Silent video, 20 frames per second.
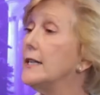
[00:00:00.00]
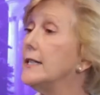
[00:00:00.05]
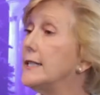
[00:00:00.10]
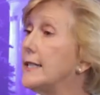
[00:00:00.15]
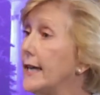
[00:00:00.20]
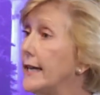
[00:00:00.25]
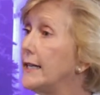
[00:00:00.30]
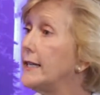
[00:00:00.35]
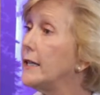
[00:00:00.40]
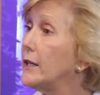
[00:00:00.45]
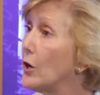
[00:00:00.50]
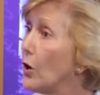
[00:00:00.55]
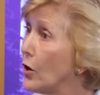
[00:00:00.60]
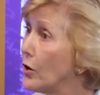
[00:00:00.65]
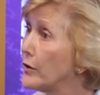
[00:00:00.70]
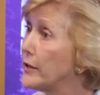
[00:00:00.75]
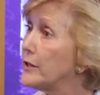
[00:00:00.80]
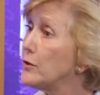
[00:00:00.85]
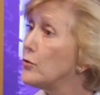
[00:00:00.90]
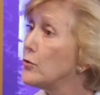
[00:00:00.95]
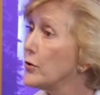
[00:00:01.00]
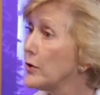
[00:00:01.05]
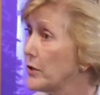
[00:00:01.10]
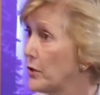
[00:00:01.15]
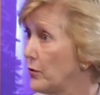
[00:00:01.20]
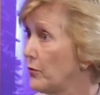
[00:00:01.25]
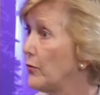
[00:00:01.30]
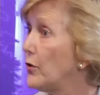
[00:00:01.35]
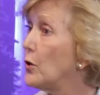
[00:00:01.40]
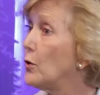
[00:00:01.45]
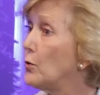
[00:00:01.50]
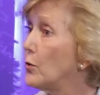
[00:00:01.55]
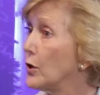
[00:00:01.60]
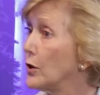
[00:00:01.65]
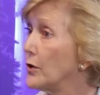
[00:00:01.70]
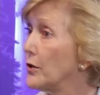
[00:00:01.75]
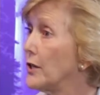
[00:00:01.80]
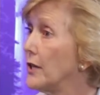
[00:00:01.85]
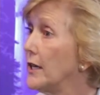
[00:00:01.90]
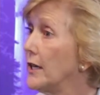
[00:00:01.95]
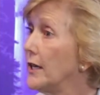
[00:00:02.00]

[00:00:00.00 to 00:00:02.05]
taking our interests forward.